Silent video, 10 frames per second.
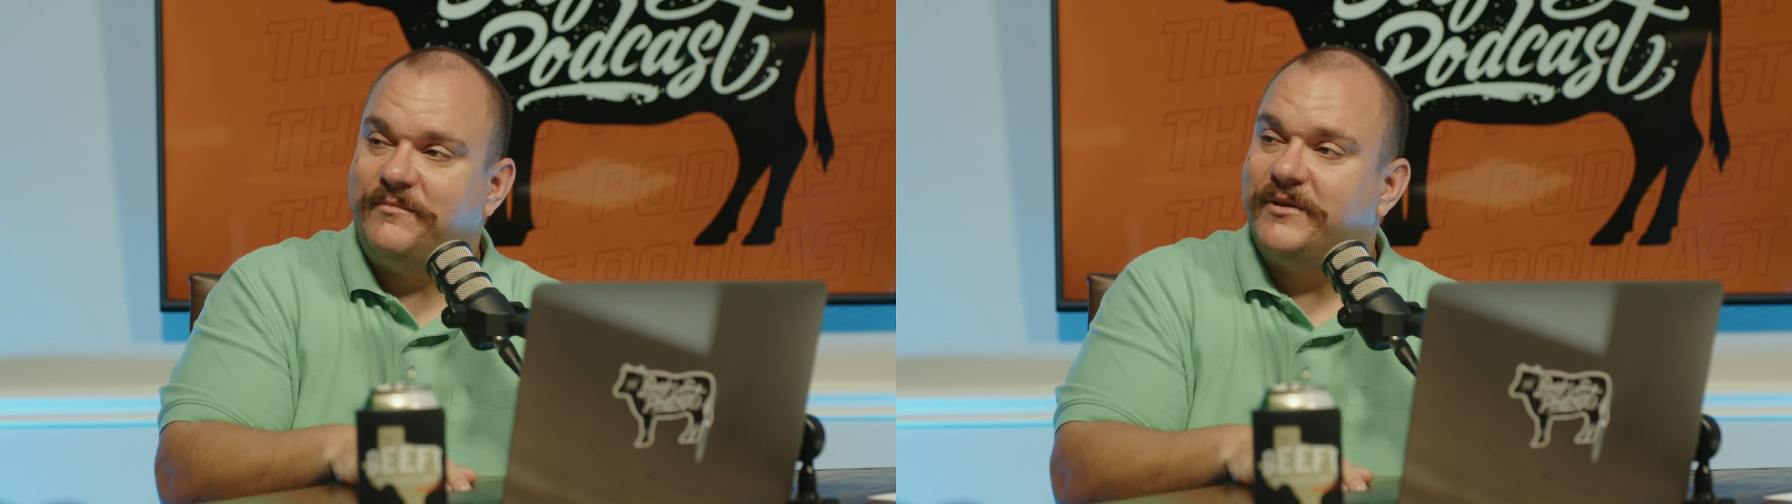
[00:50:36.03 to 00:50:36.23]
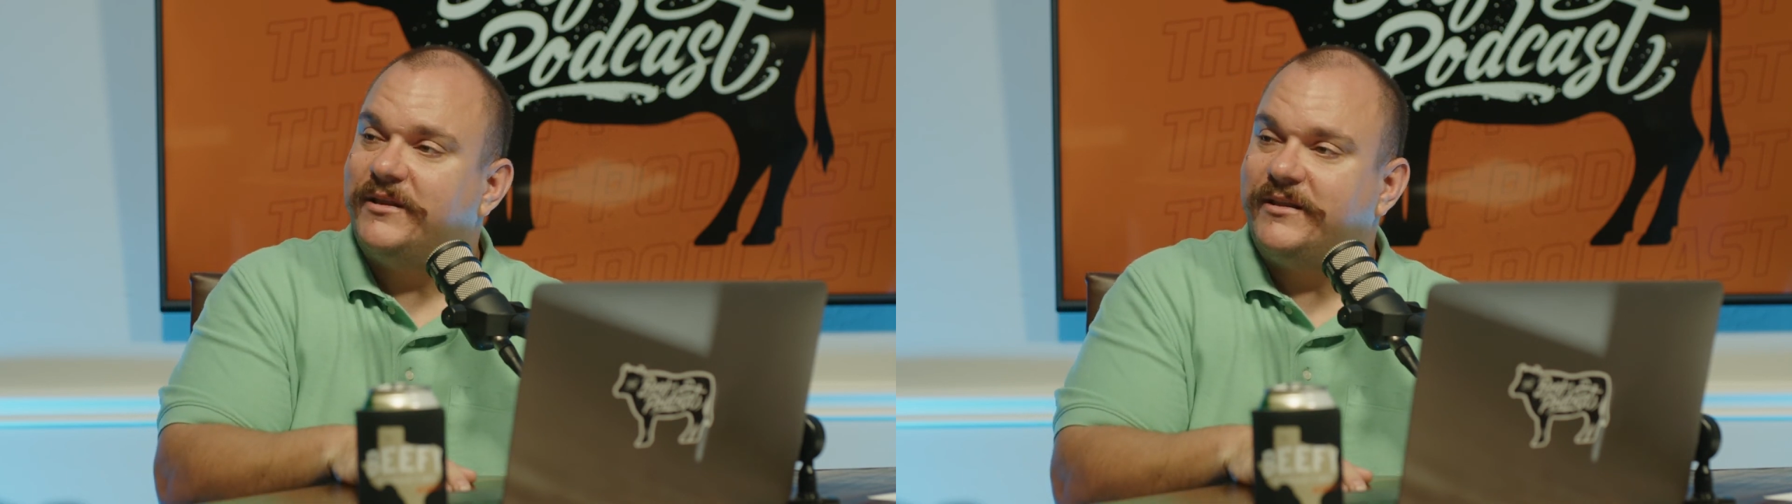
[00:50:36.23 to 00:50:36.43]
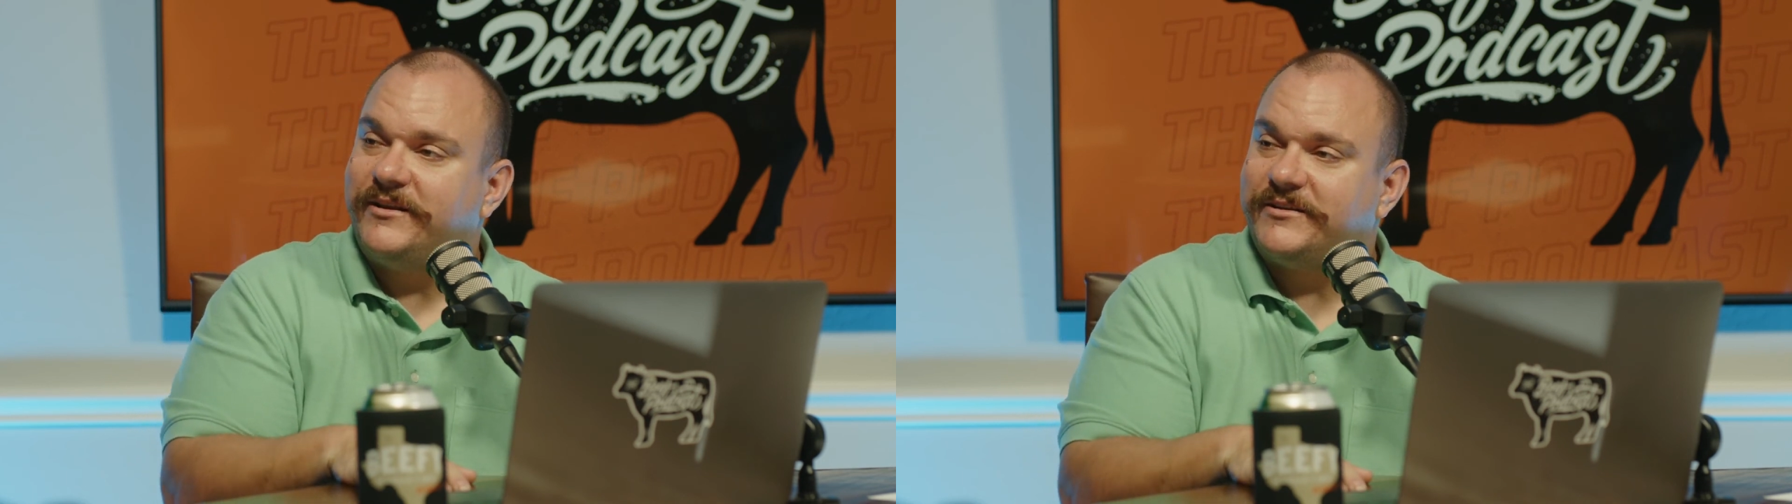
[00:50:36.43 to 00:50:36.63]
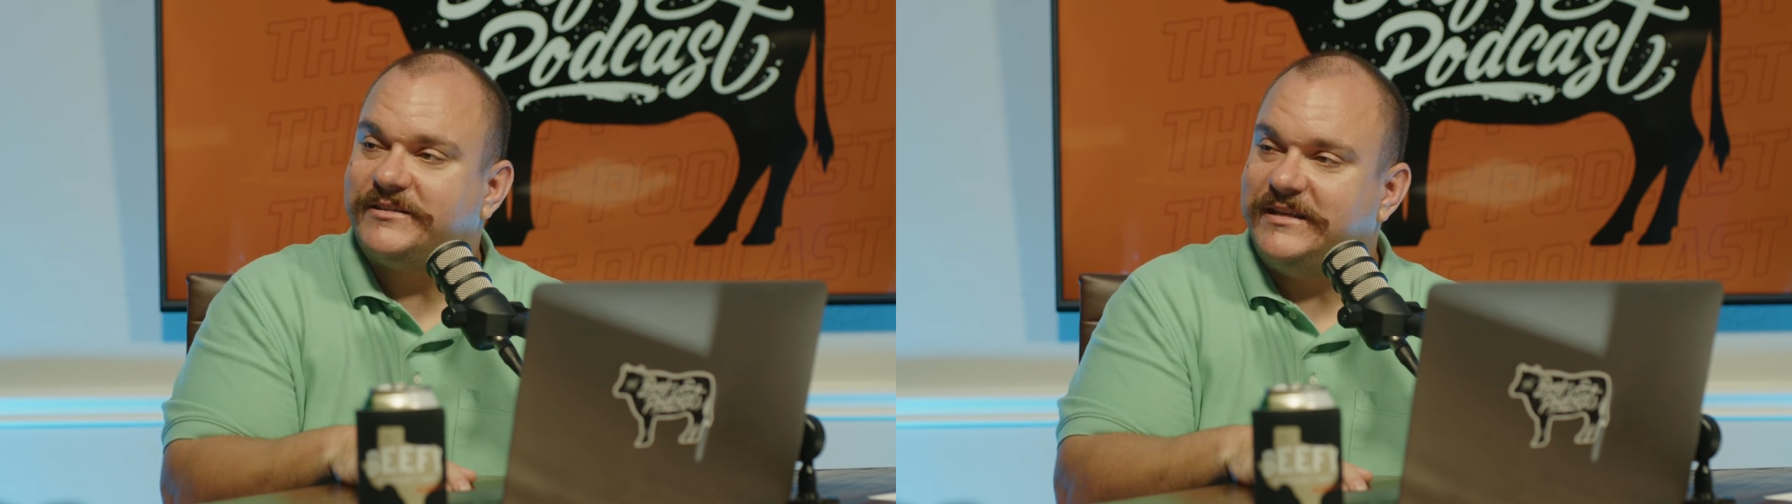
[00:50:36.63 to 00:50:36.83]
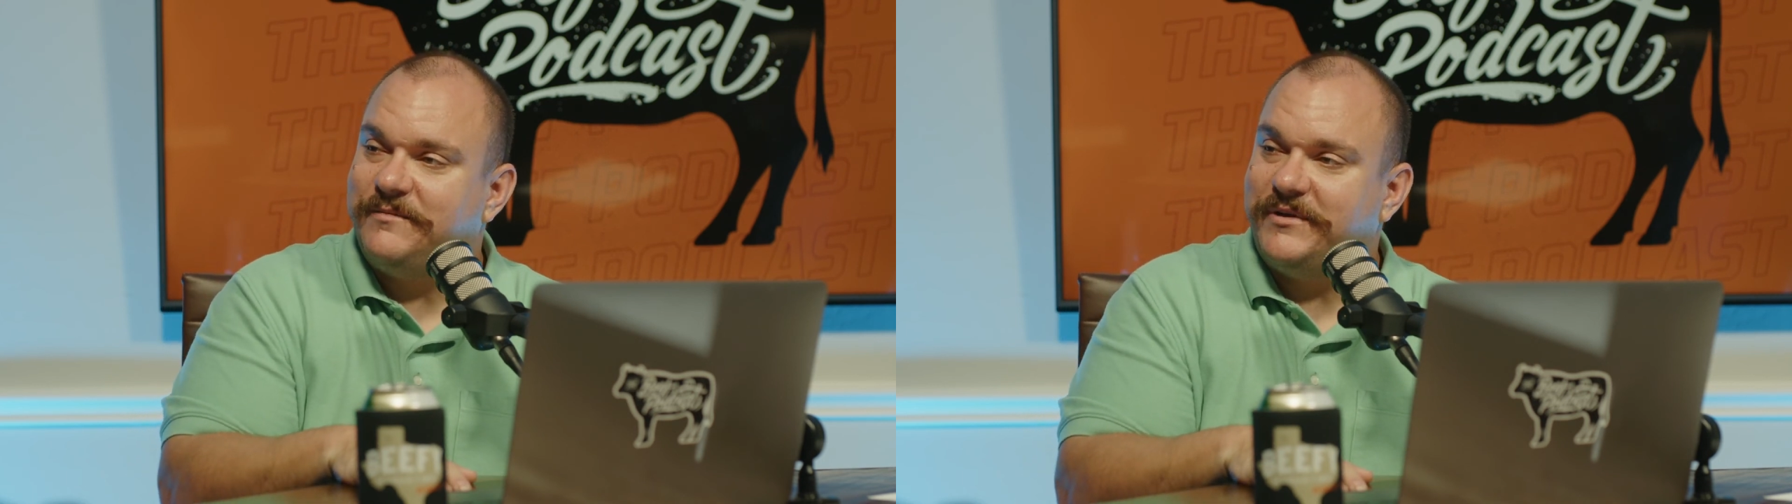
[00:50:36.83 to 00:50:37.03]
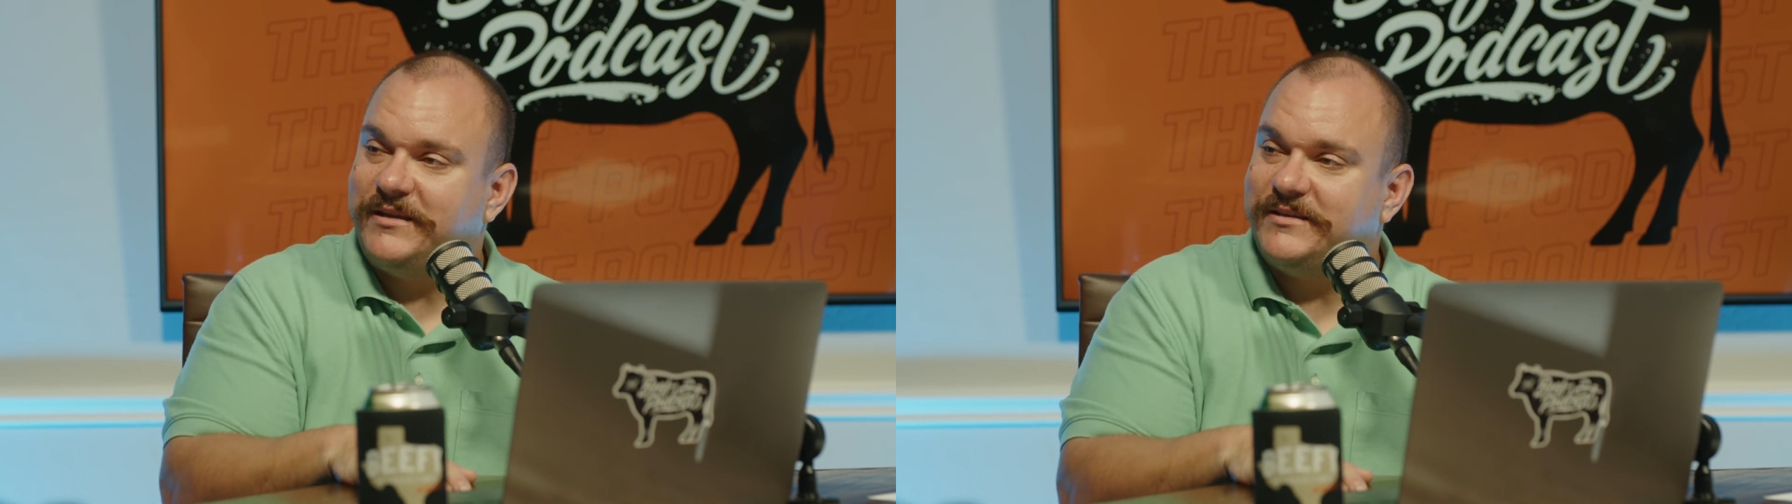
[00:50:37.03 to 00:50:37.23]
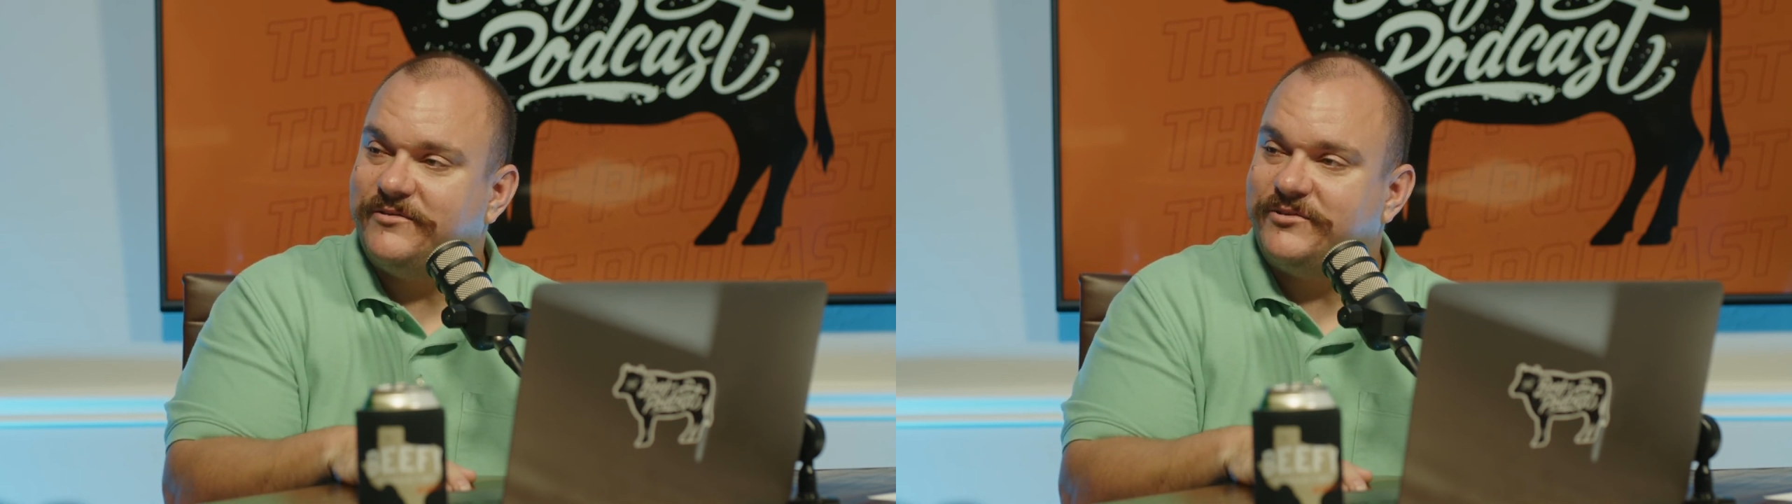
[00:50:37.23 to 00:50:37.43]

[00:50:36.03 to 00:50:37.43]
milliliters deep into